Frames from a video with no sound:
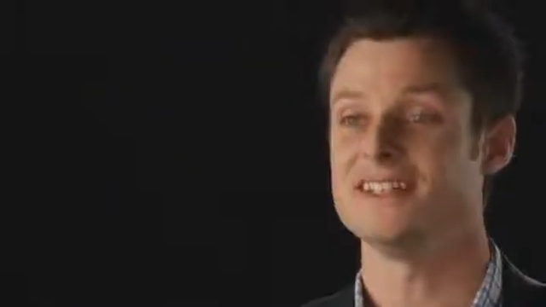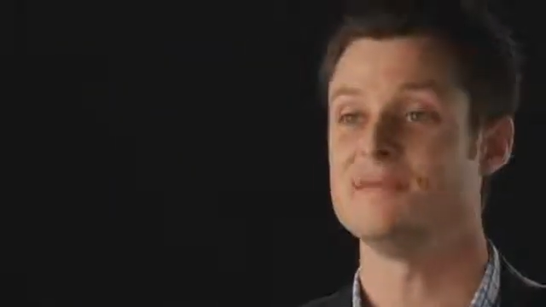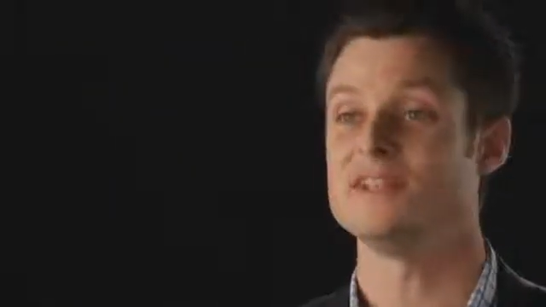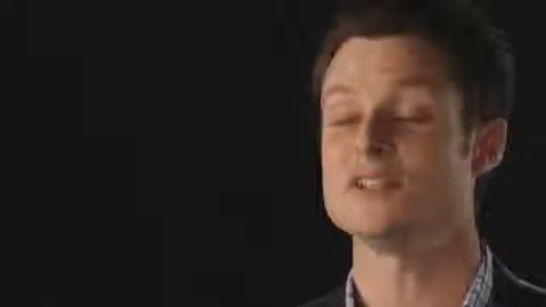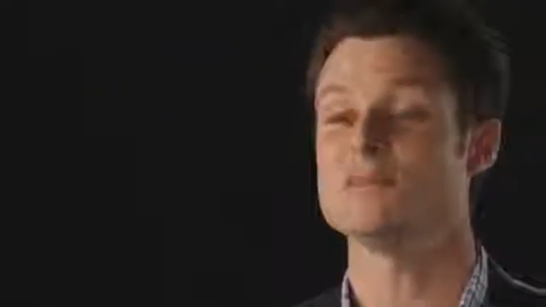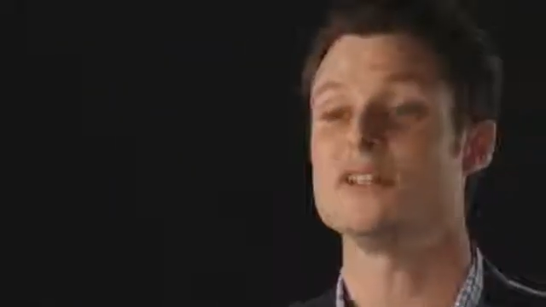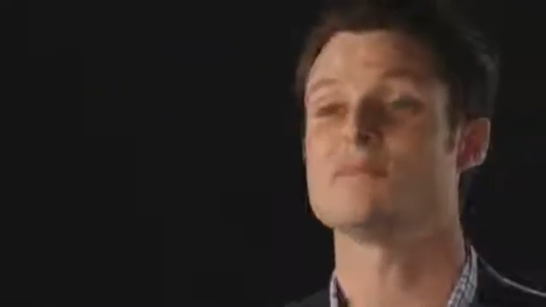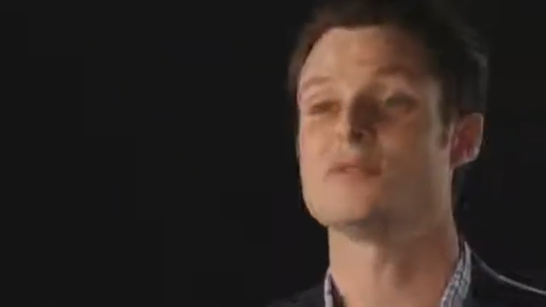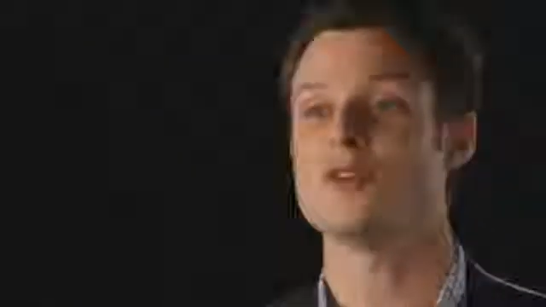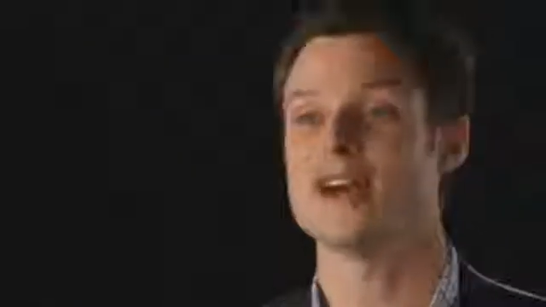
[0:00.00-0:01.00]
it means being
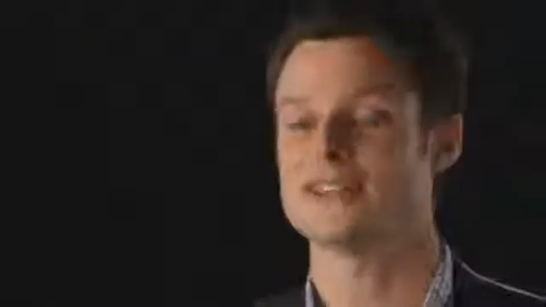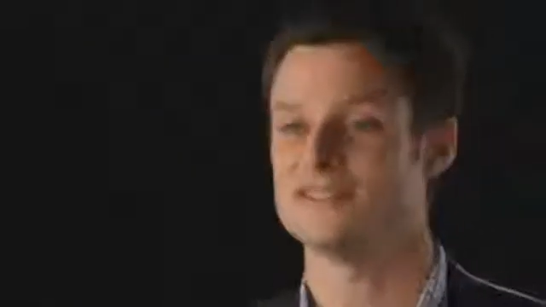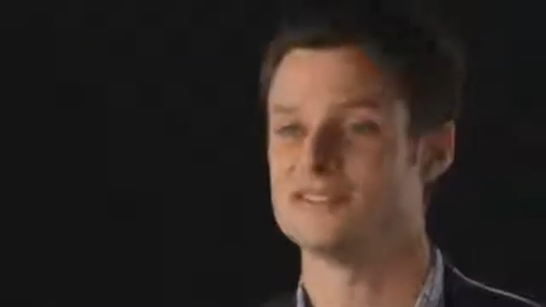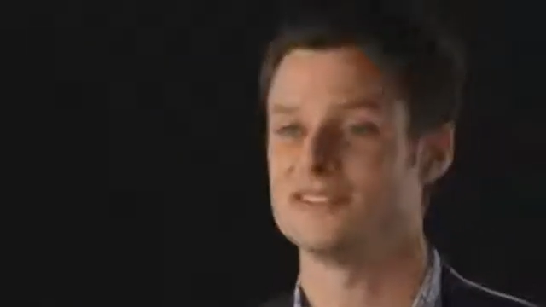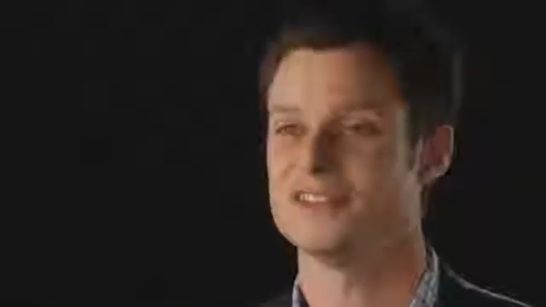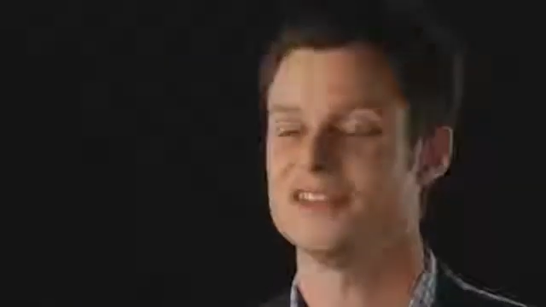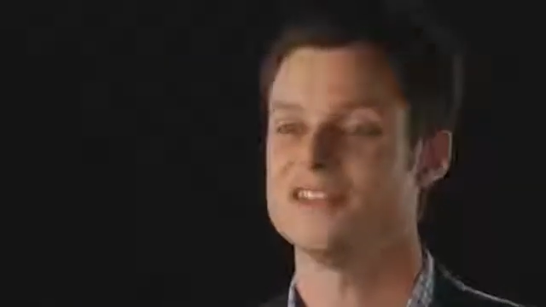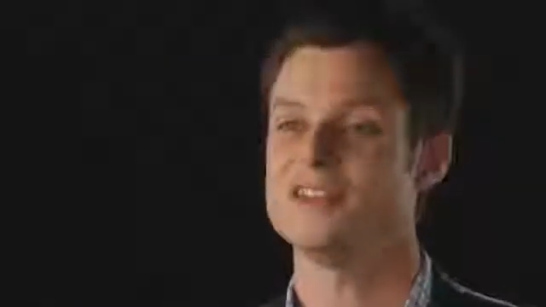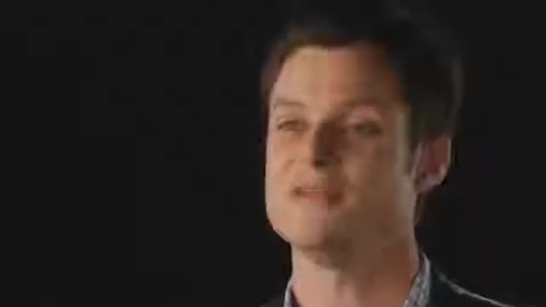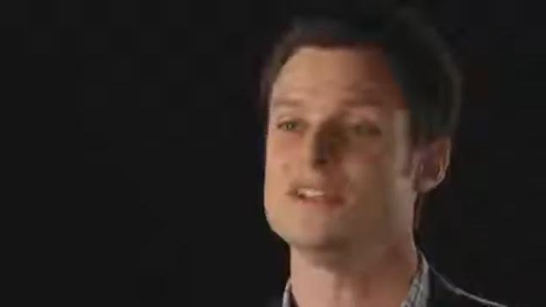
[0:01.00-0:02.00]
proactive,
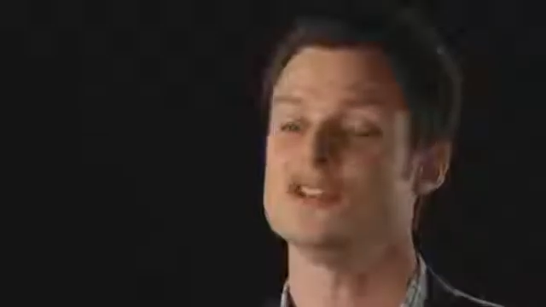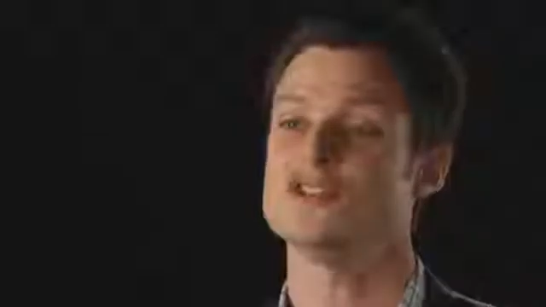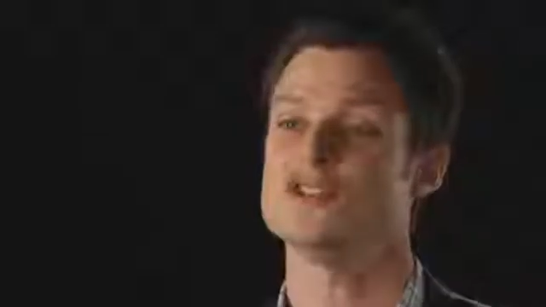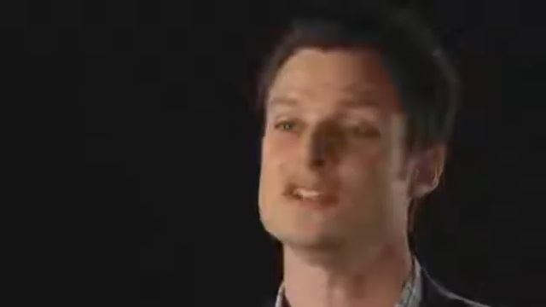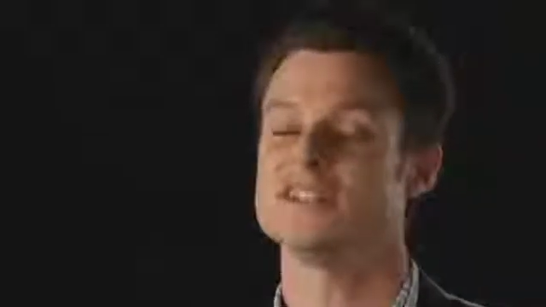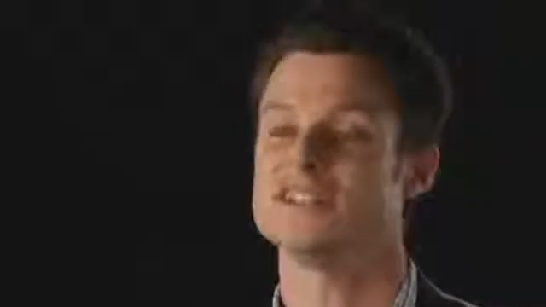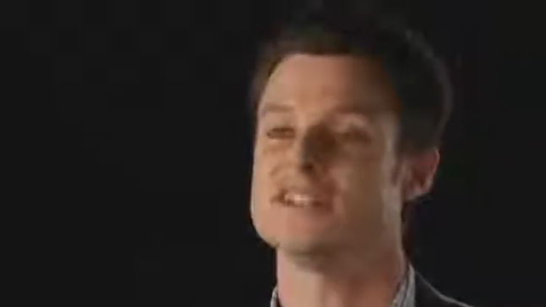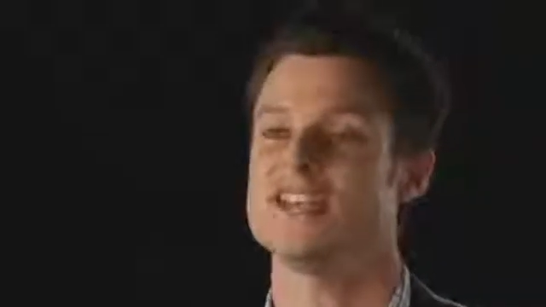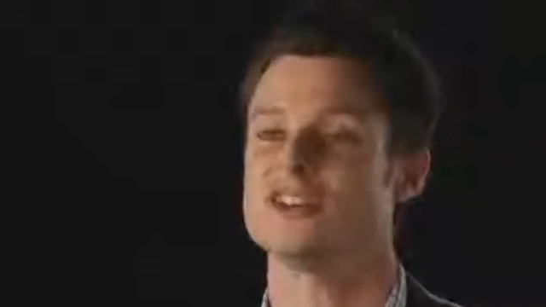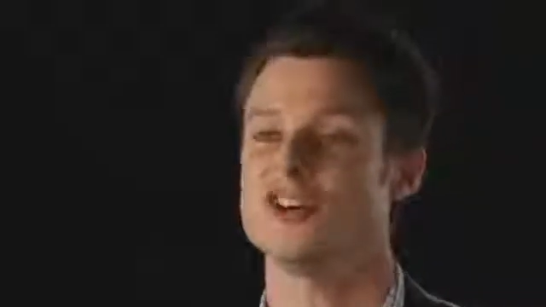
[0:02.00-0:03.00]
it means using
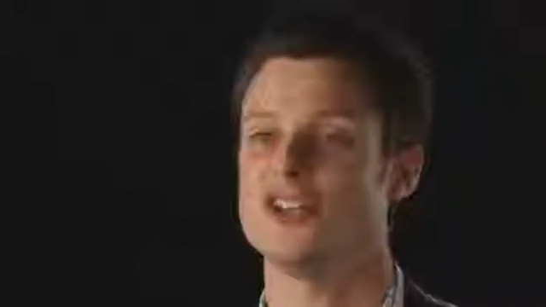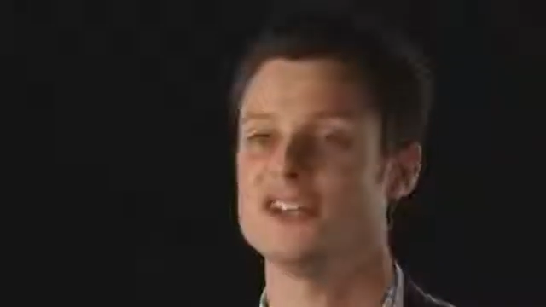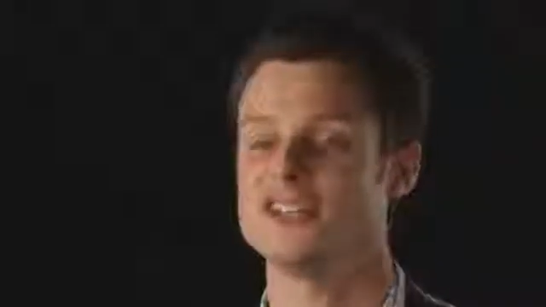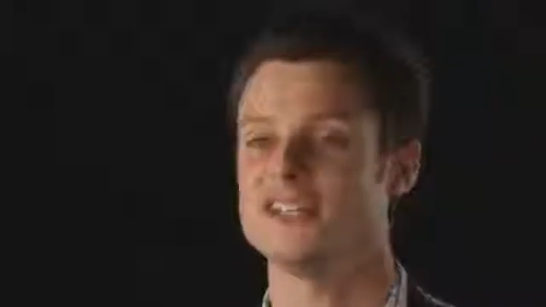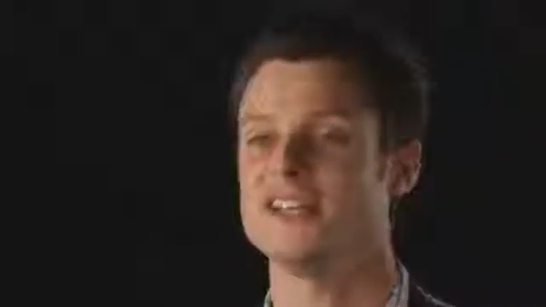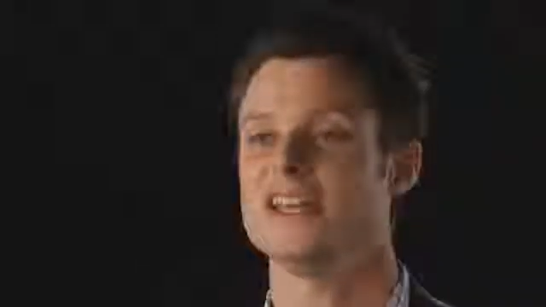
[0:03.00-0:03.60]
technology